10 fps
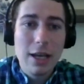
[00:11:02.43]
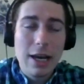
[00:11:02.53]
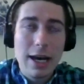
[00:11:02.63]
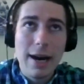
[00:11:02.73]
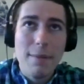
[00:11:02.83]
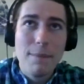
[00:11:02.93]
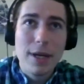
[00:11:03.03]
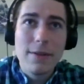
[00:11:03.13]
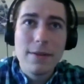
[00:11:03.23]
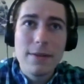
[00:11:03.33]

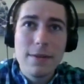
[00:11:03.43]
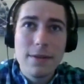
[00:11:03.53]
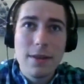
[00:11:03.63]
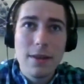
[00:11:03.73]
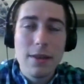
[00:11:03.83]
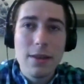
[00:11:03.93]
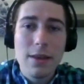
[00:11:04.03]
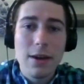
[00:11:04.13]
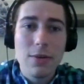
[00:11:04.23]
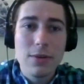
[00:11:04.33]
But
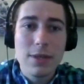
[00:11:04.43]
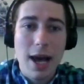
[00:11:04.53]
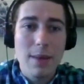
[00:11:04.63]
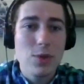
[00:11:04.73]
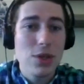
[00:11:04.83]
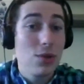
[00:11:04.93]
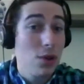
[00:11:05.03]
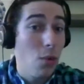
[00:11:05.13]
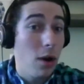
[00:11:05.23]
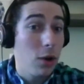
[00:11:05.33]
times that you
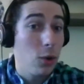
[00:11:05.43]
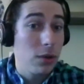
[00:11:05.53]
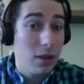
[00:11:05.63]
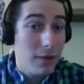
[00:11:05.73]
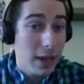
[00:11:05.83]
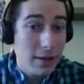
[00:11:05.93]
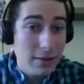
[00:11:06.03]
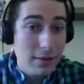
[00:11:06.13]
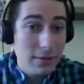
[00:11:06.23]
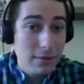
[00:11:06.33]
don't want to hold an event,
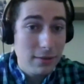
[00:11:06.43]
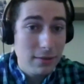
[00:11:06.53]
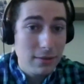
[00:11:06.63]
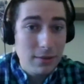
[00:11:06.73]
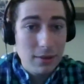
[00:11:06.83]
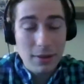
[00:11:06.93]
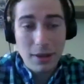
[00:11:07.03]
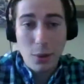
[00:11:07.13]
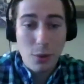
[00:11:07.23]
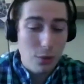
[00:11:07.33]
you
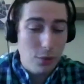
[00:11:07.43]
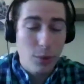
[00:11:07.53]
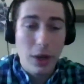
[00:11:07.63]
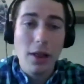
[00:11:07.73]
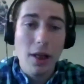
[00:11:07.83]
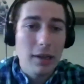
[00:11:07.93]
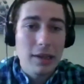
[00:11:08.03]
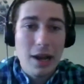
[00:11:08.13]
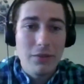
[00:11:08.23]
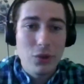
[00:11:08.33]
know, 3 o'clock in
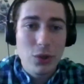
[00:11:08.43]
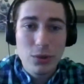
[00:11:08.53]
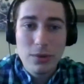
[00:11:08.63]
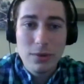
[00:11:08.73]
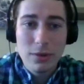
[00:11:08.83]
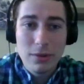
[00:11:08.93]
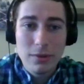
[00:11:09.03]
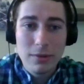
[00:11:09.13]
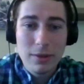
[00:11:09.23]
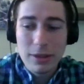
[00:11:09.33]
the afternoon,
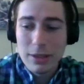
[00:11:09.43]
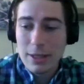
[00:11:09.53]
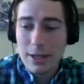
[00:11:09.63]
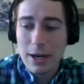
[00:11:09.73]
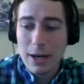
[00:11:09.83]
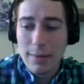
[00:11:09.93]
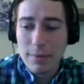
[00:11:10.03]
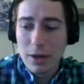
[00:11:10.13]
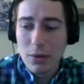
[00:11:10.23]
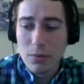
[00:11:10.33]
um,
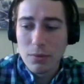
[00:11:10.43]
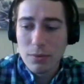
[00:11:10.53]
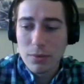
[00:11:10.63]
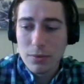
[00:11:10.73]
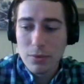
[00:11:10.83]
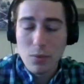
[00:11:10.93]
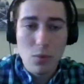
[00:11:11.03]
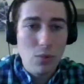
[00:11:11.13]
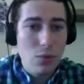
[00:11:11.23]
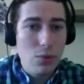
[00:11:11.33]
you know,
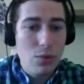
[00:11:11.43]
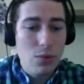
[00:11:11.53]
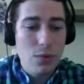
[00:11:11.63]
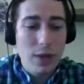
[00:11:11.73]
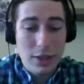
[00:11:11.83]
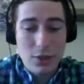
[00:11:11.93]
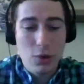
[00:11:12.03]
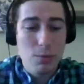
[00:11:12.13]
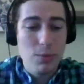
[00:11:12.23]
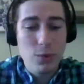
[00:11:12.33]
that's
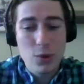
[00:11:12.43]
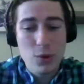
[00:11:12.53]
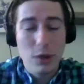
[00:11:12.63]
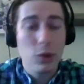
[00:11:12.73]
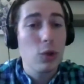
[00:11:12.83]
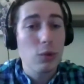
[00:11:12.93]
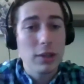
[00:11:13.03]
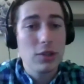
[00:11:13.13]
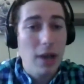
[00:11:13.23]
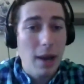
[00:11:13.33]
critical
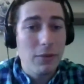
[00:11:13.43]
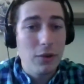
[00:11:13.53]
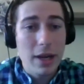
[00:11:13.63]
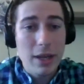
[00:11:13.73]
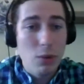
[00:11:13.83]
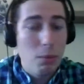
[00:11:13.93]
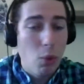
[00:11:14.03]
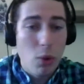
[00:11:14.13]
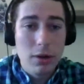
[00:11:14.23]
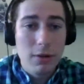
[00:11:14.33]
crunch time for any
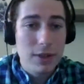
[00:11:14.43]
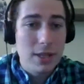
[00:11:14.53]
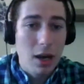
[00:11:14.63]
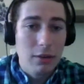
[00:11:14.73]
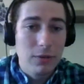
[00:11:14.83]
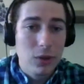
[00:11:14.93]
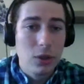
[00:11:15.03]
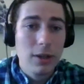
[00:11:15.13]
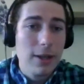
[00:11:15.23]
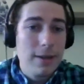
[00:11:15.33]
reporter,
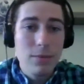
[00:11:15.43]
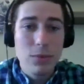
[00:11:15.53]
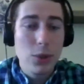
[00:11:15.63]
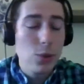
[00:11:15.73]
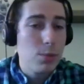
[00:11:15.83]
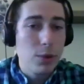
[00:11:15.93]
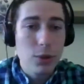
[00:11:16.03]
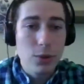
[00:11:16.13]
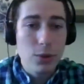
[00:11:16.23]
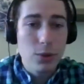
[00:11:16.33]
photographer, news
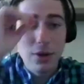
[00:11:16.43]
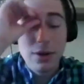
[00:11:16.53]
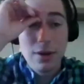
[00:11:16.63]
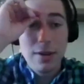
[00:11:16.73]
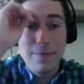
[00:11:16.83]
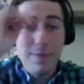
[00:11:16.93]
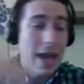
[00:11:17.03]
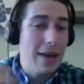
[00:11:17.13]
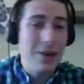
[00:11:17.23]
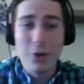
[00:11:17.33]
producer,
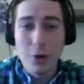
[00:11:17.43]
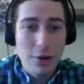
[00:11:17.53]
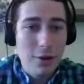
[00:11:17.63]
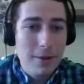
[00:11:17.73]
editor.